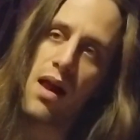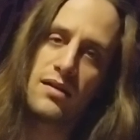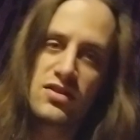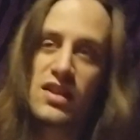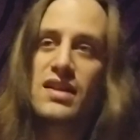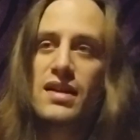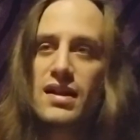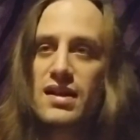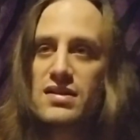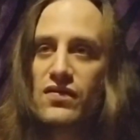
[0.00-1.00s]

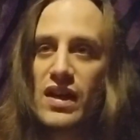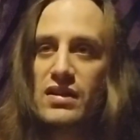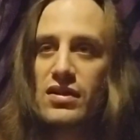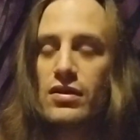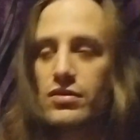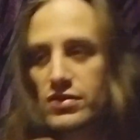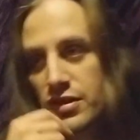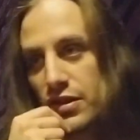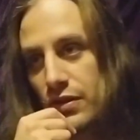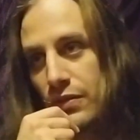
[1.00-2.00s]
CNN is fake news
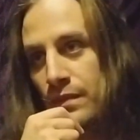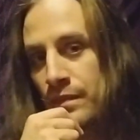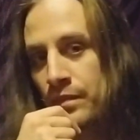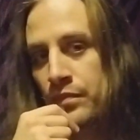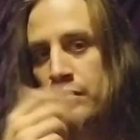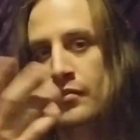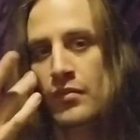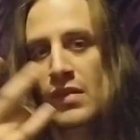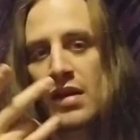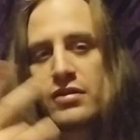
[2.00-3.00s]
too.
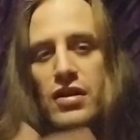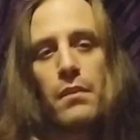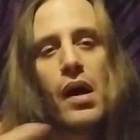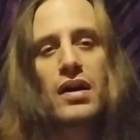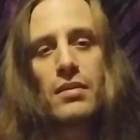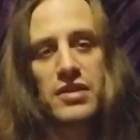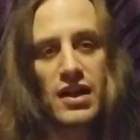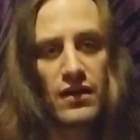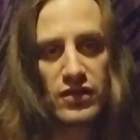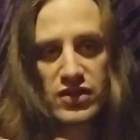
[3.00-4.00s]
To muck up the
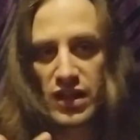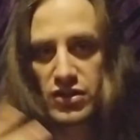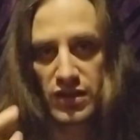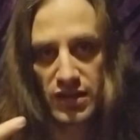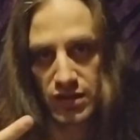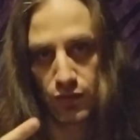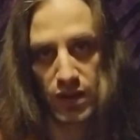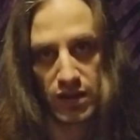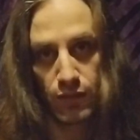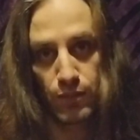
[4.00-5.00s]
conversation, this is one
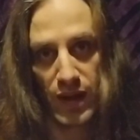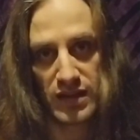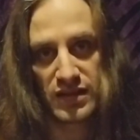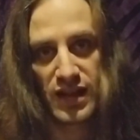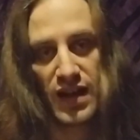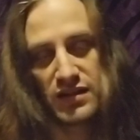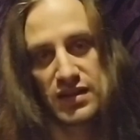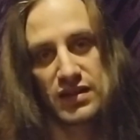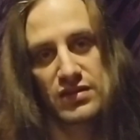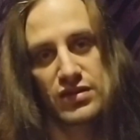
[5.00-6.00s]
of their best
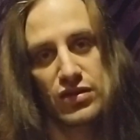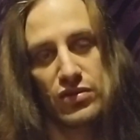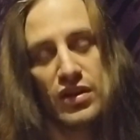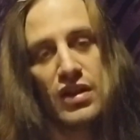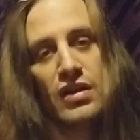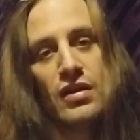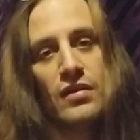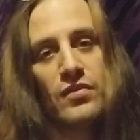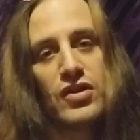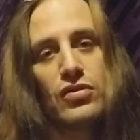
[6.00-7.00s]
tactics to
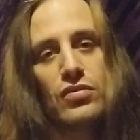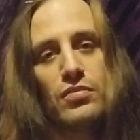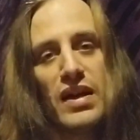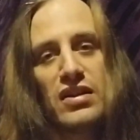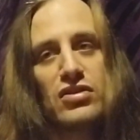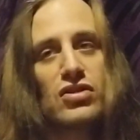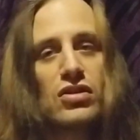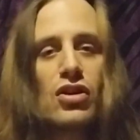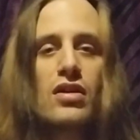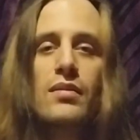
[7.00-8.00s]
make you
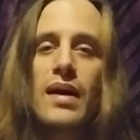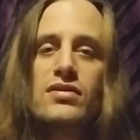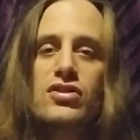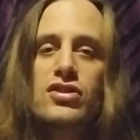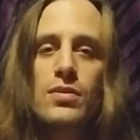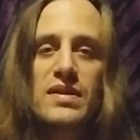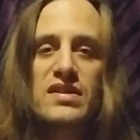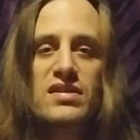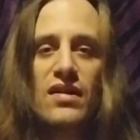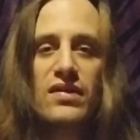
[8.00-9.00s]
start talking about stupid
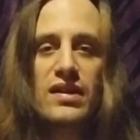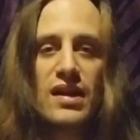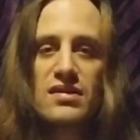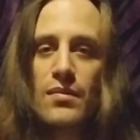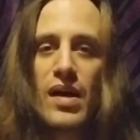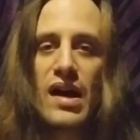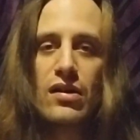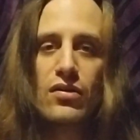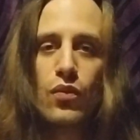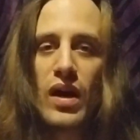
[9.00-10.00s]
stuff that doesn't
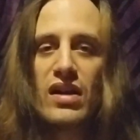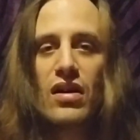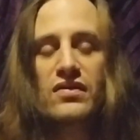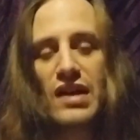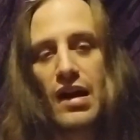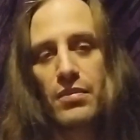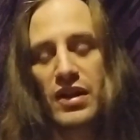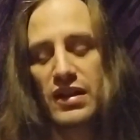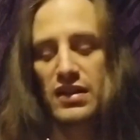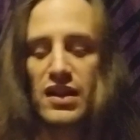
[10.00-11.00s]
matter, way off
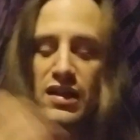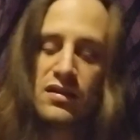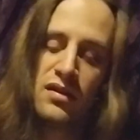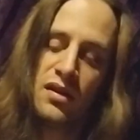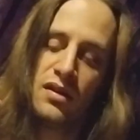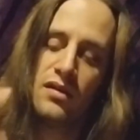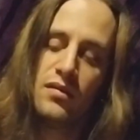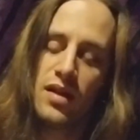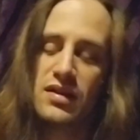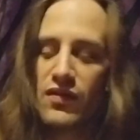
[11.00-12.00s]
topic, then
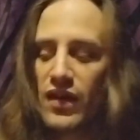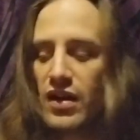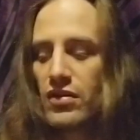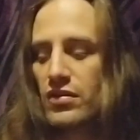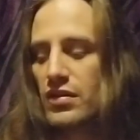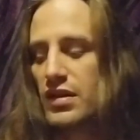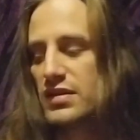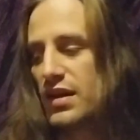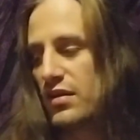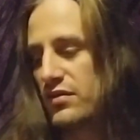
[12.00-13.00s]
it
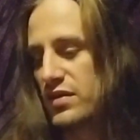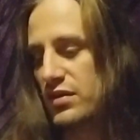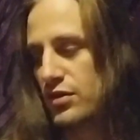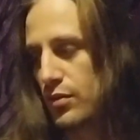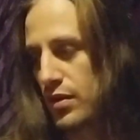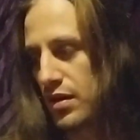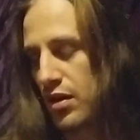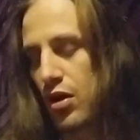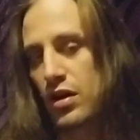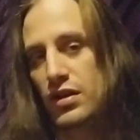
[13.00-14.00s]
delves into an
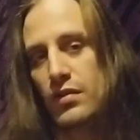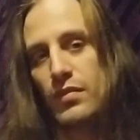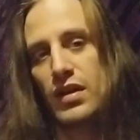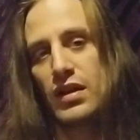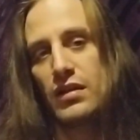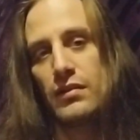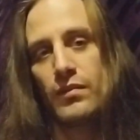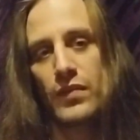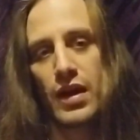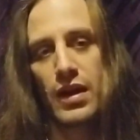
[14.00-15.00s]
argument,
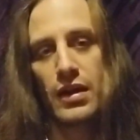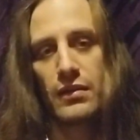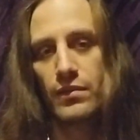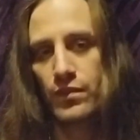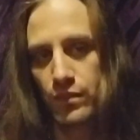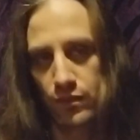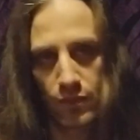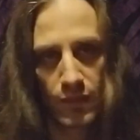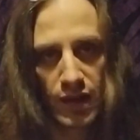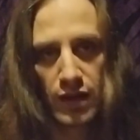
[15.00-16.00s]
and
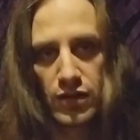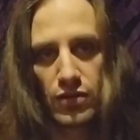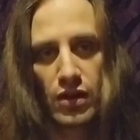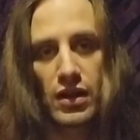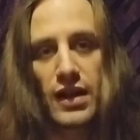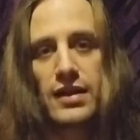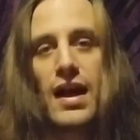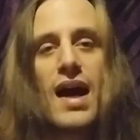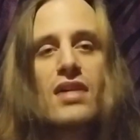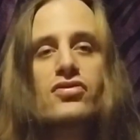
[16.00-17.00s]
then you look like an
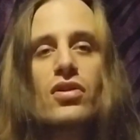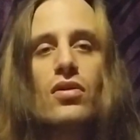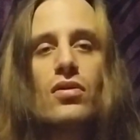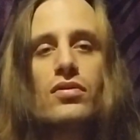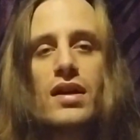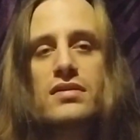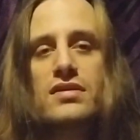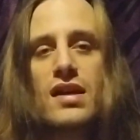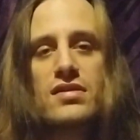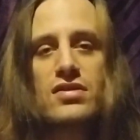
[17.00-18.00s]
asshole.
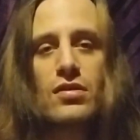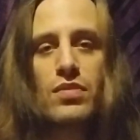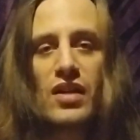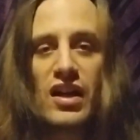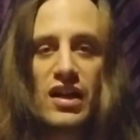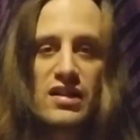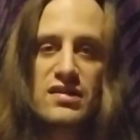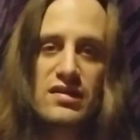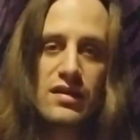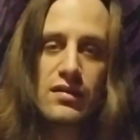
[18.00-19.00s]
That's their plan,
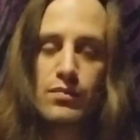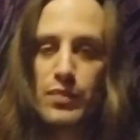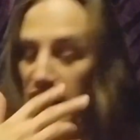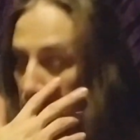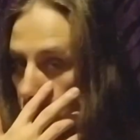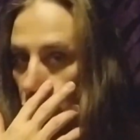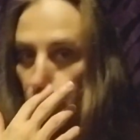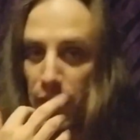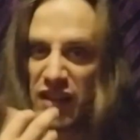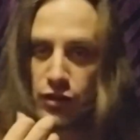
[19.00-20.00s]
is to bait you
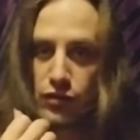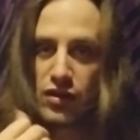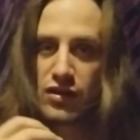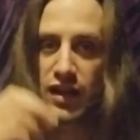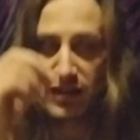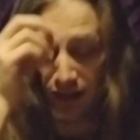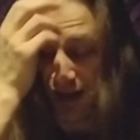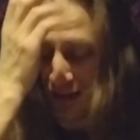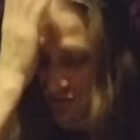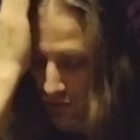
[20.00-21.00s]
and make you look like an
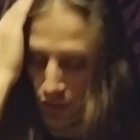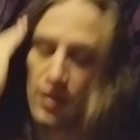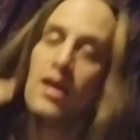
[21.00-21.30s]
asshole.